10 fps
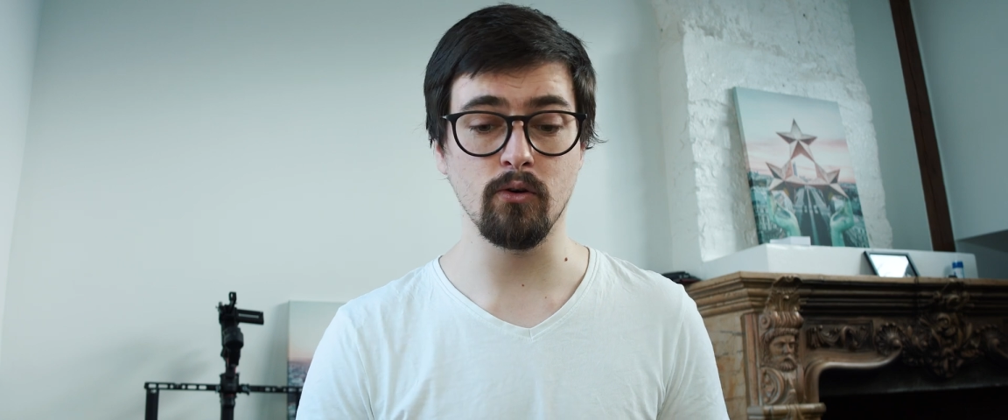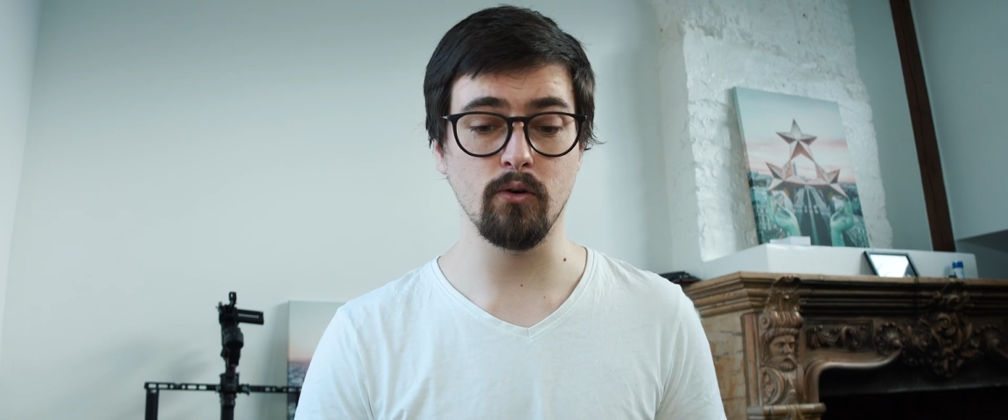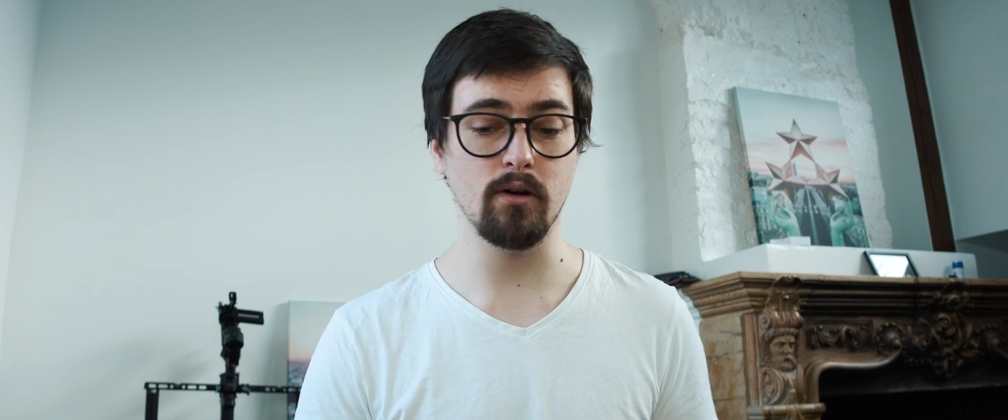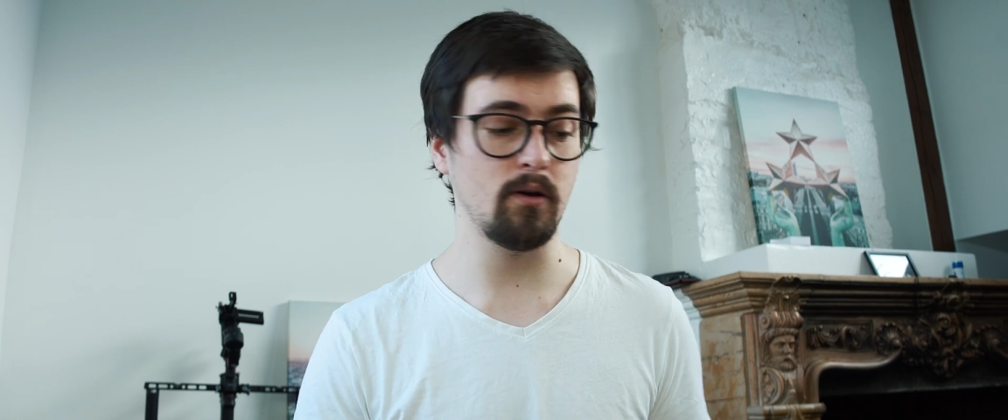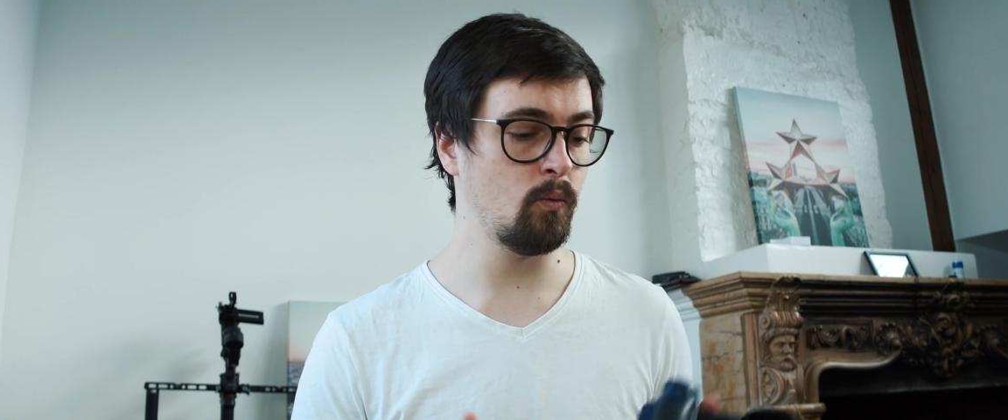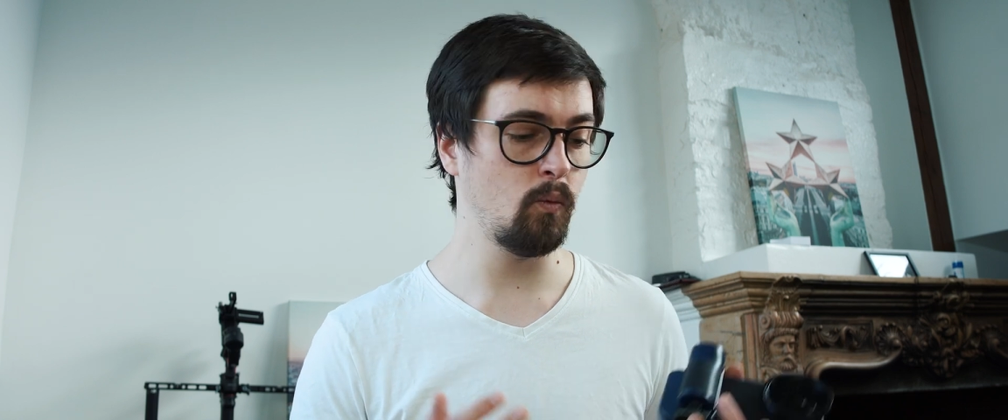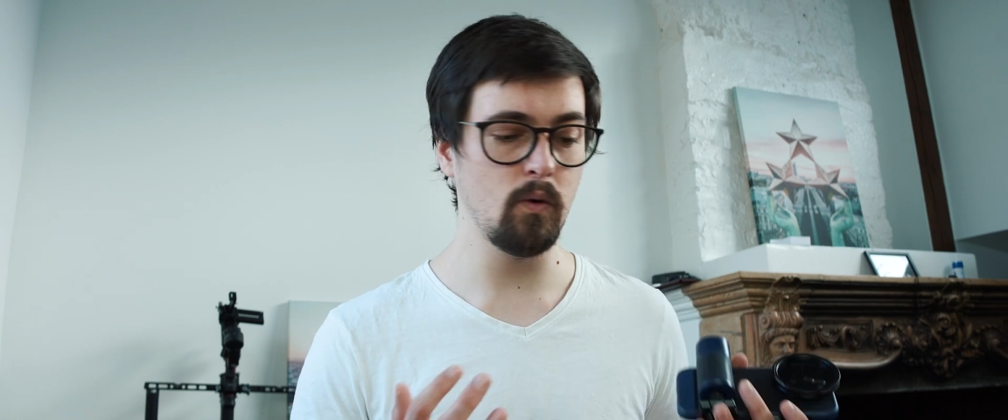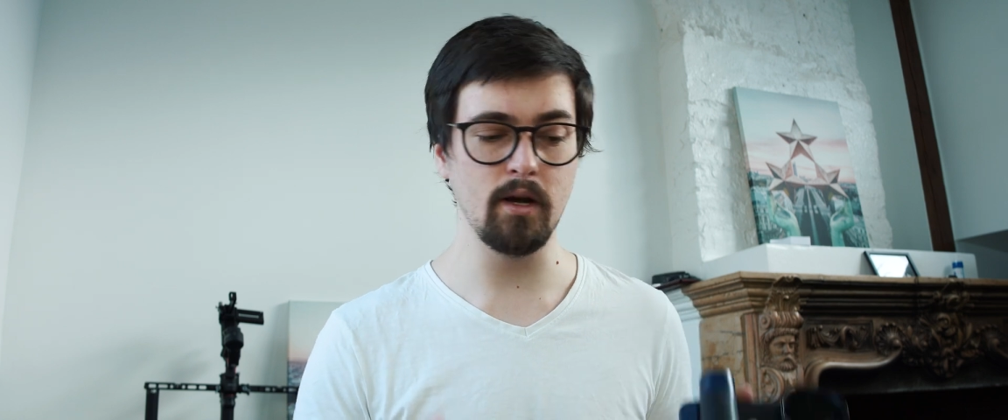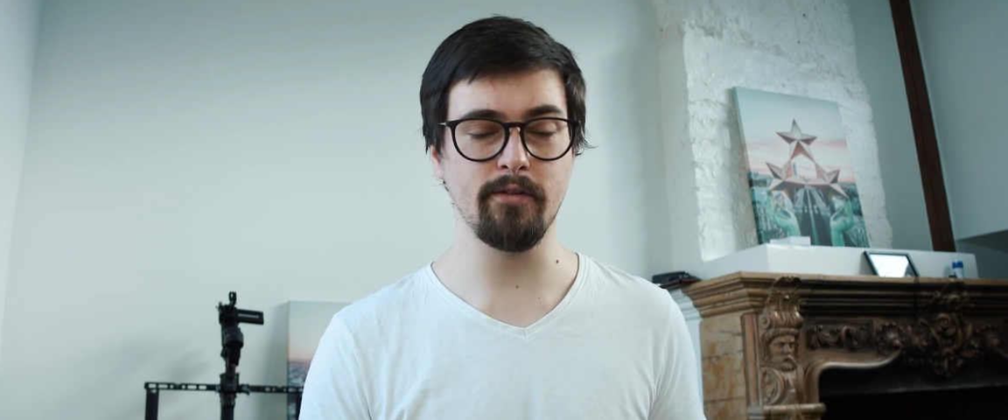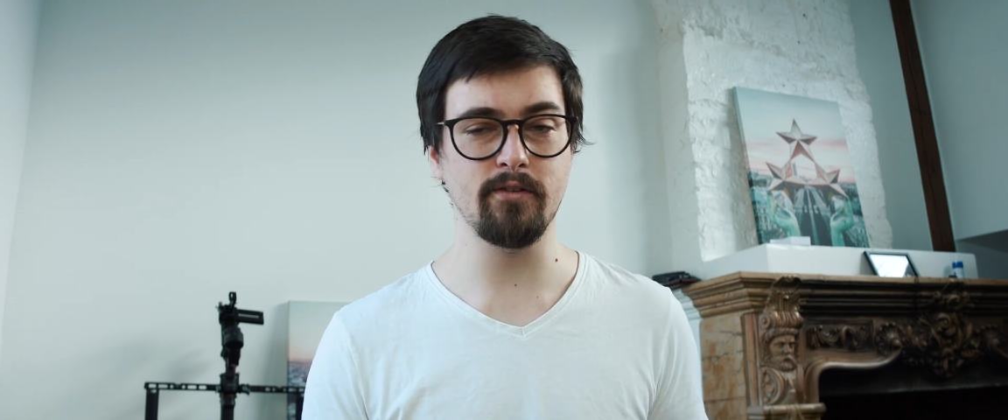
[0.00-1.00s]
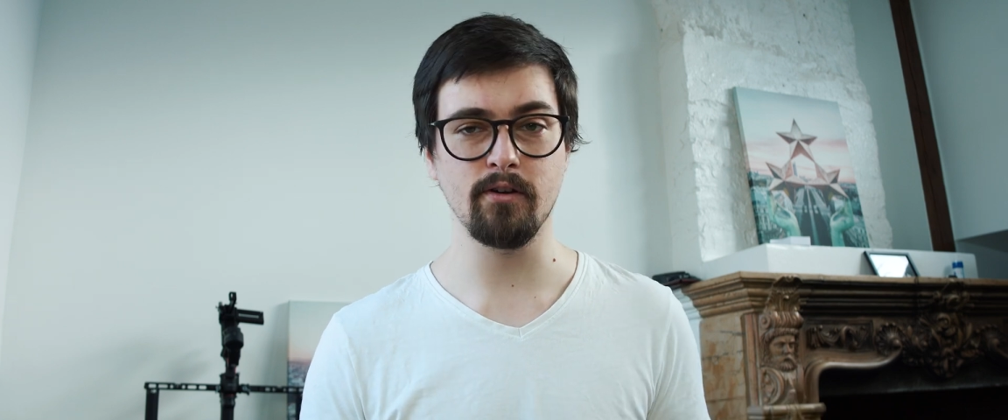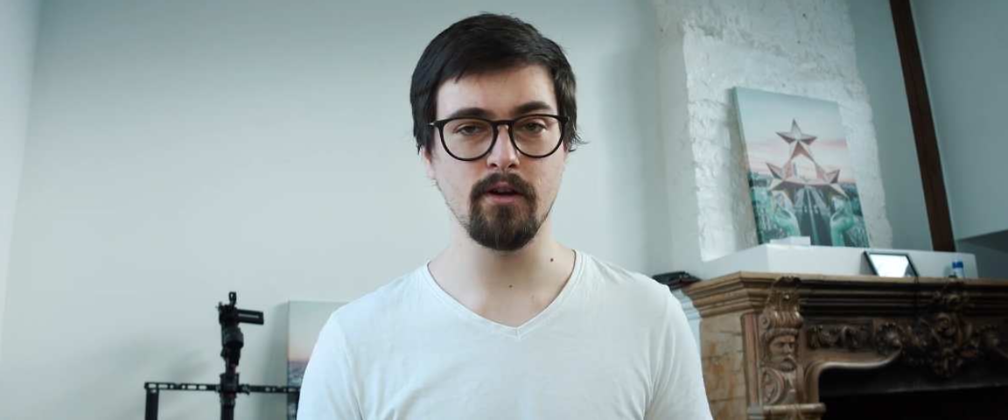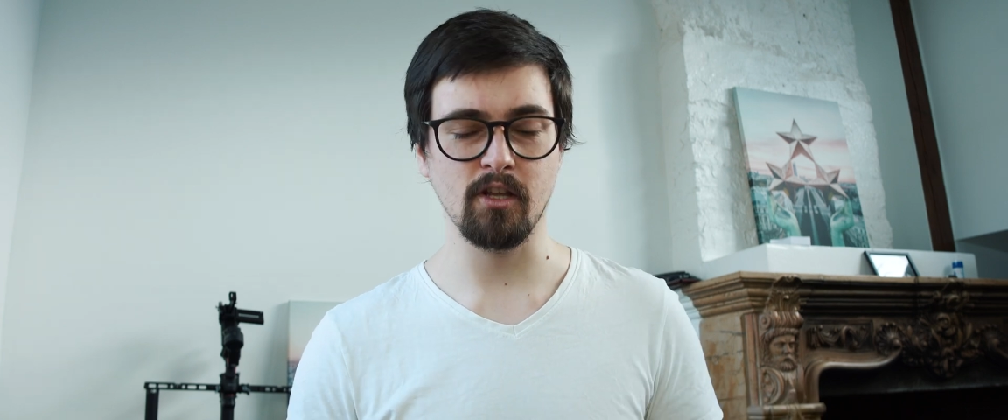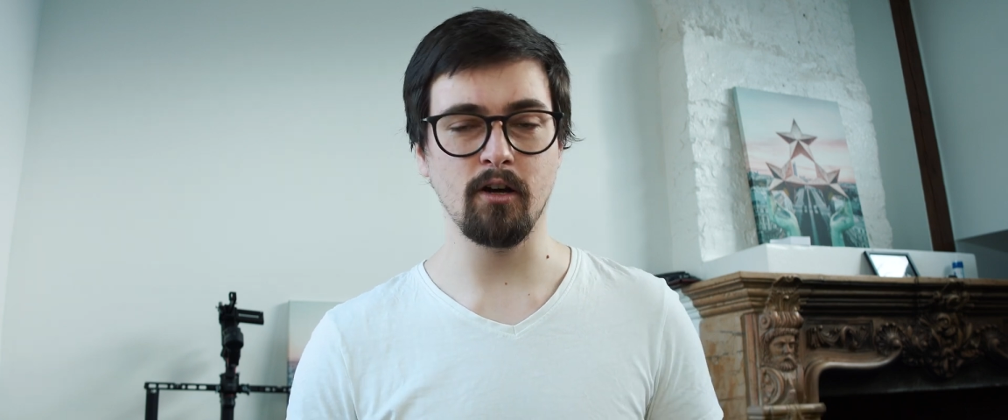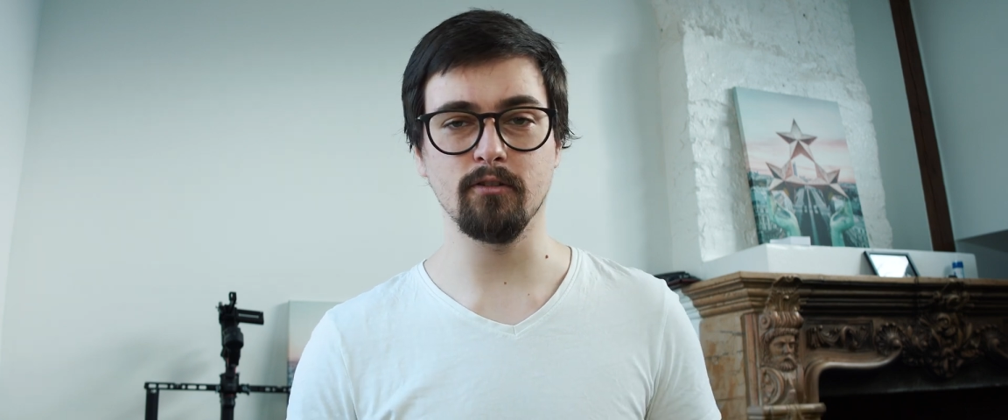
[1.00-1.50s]
or whatever
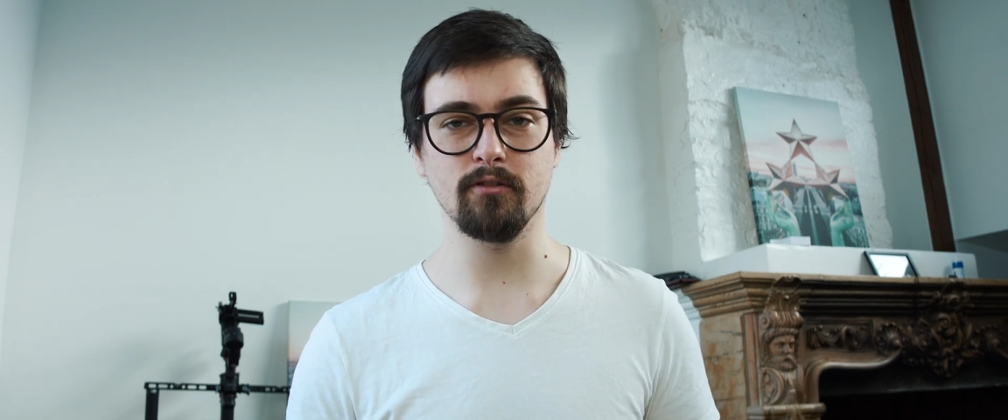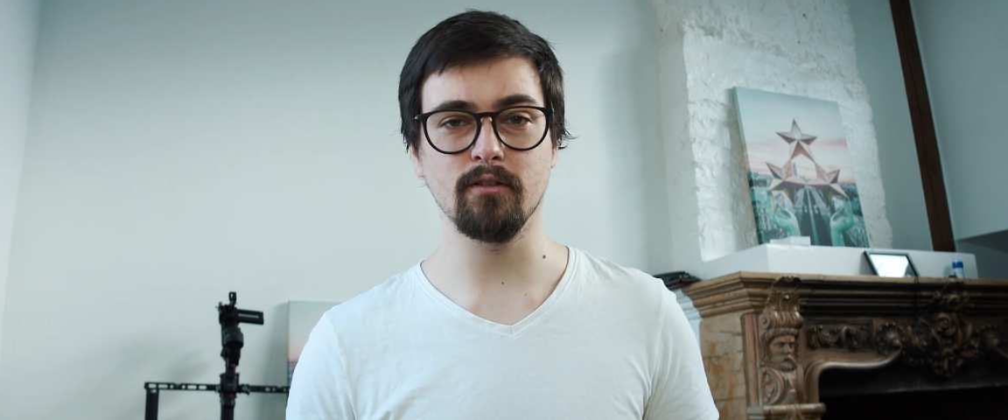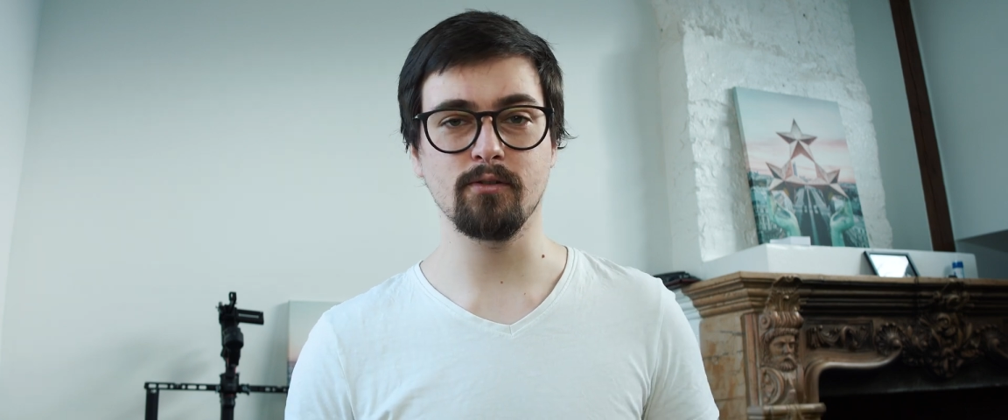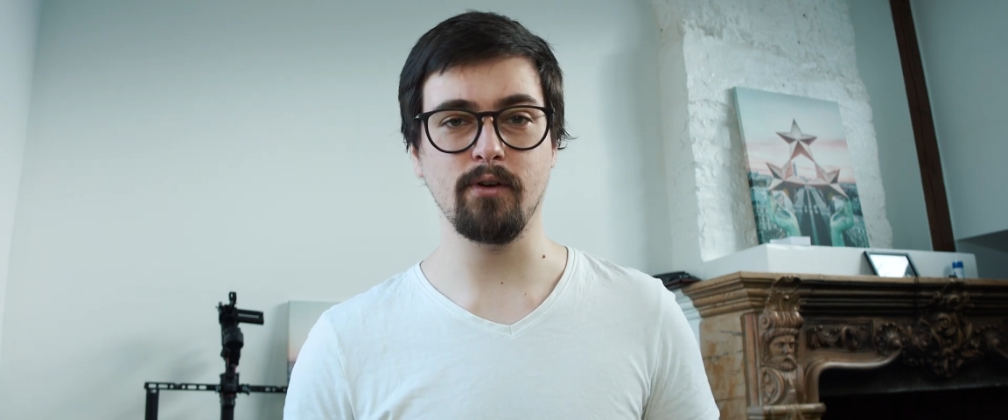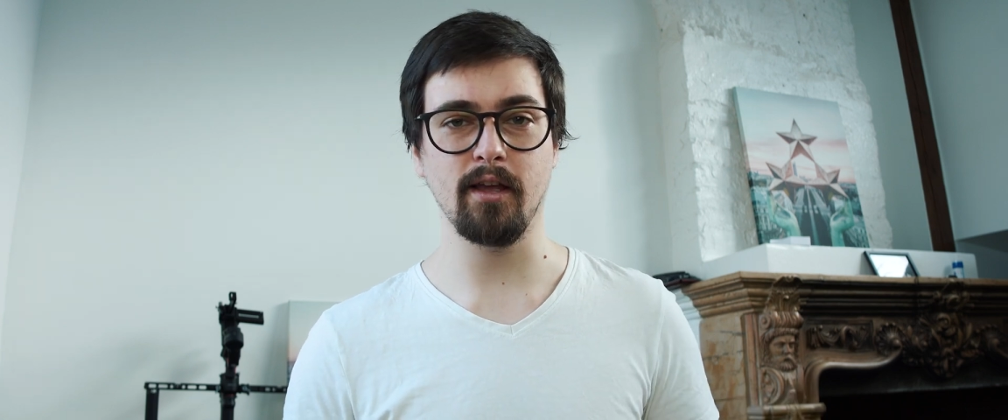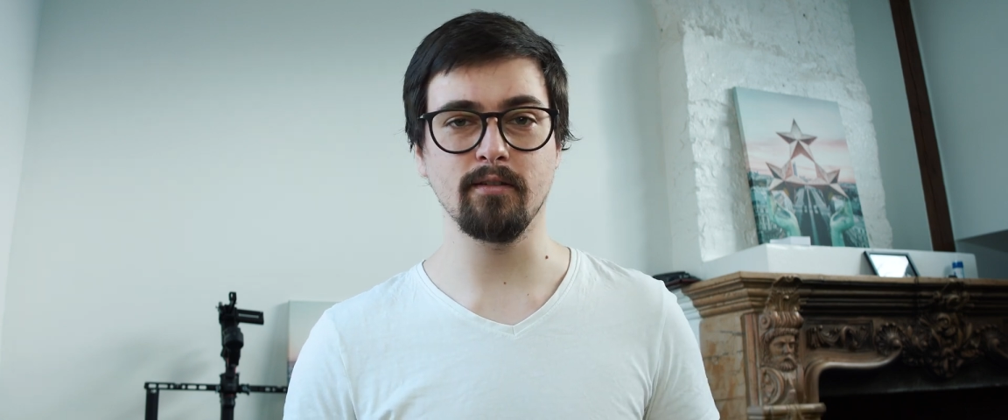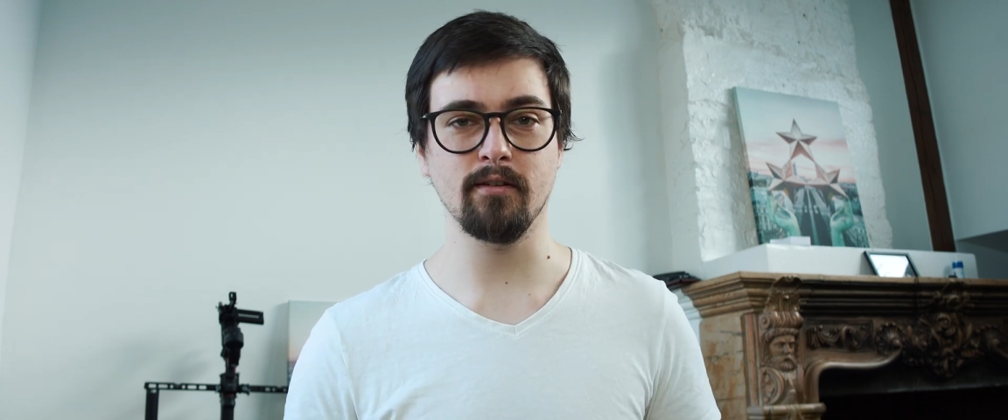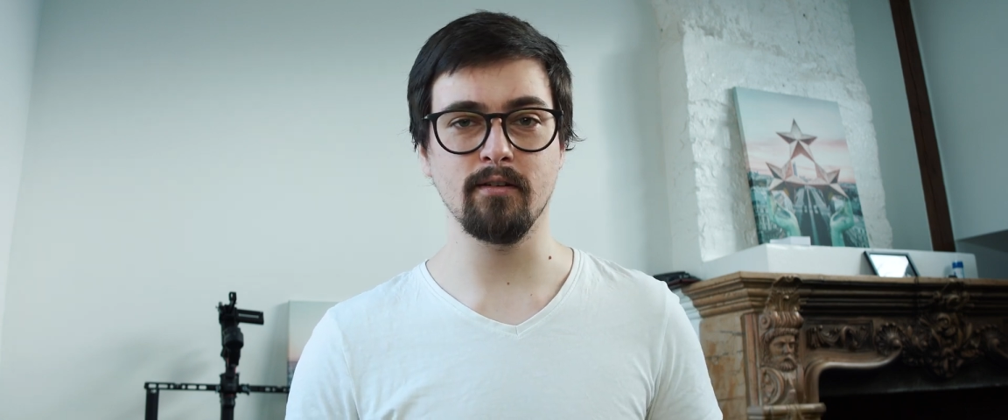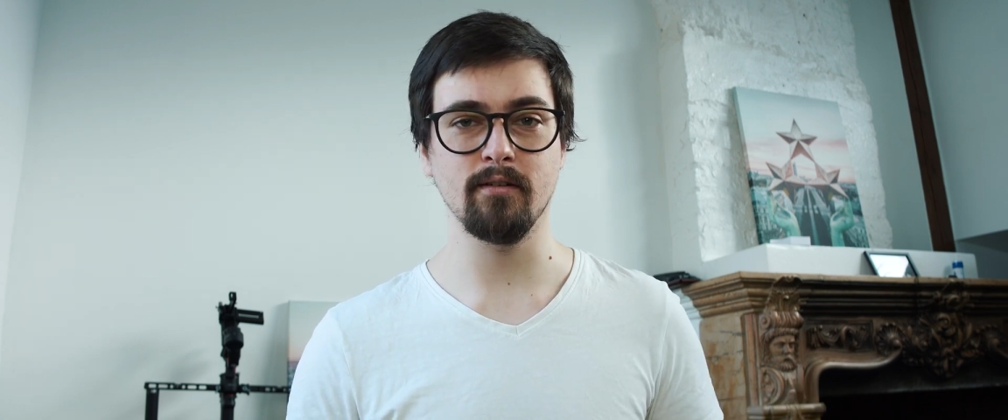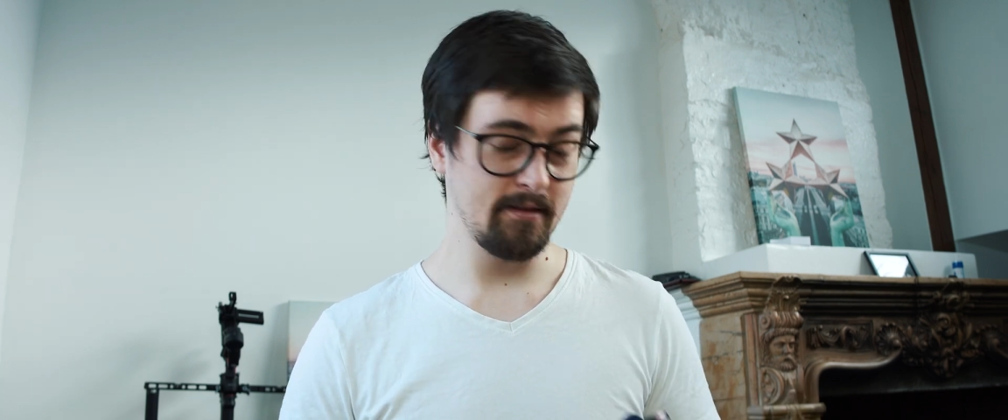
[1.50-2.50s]
content creator,